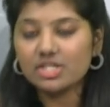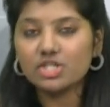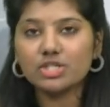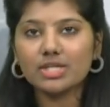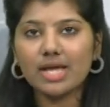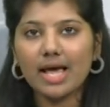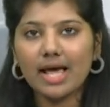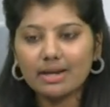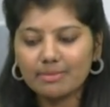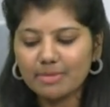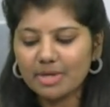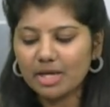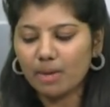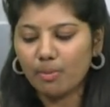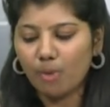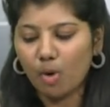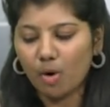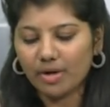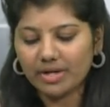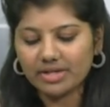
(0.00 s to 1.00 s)
shall be
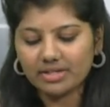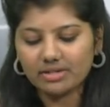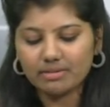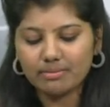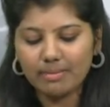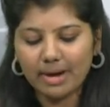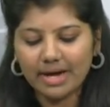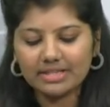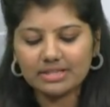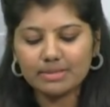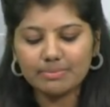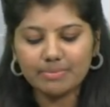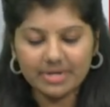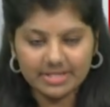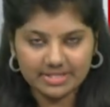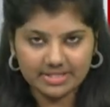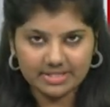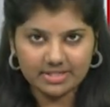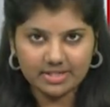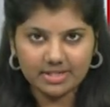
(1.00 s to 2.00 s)
appointed by the
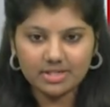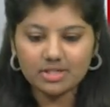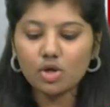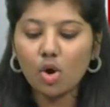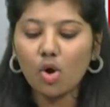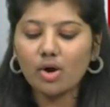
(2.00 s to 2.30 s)
President